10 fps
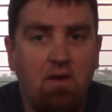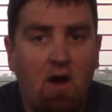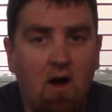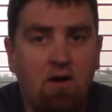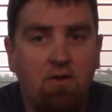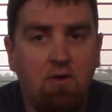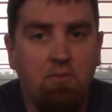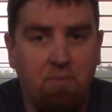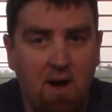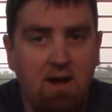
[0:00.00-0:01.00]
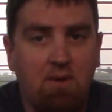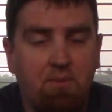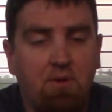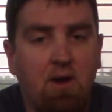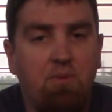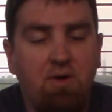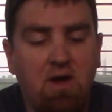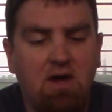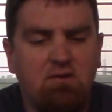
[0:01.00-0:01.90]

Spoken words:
another pineapple IPA.